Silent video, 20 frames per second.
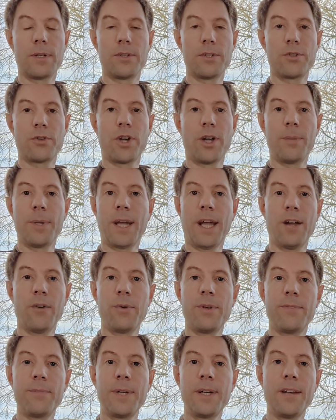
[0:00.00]
describing
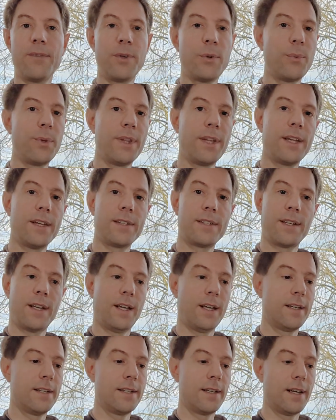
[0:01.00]
how we've been living with it,
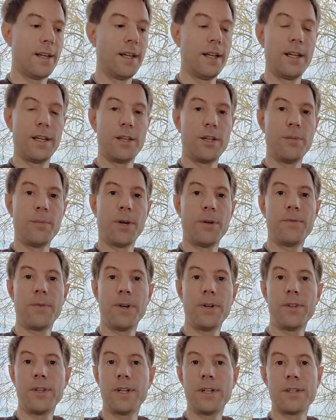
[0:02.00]
and you might
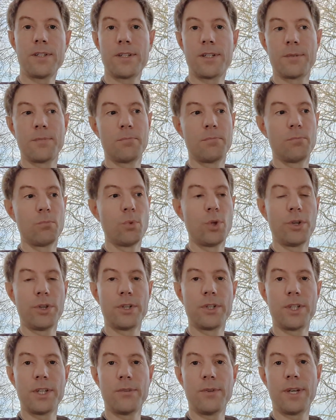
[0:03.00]
find that it's
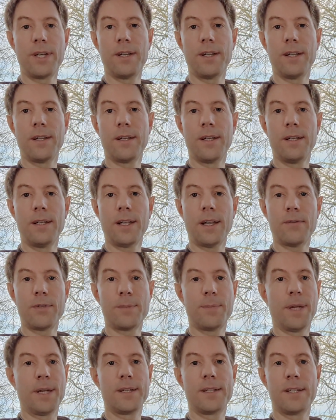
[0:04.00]
worth considering in that
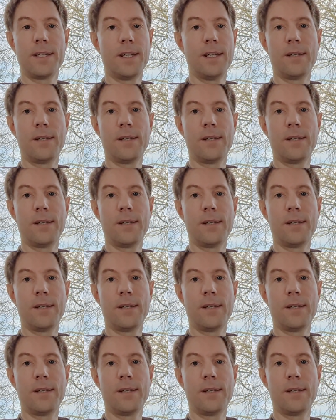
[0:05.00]
respect.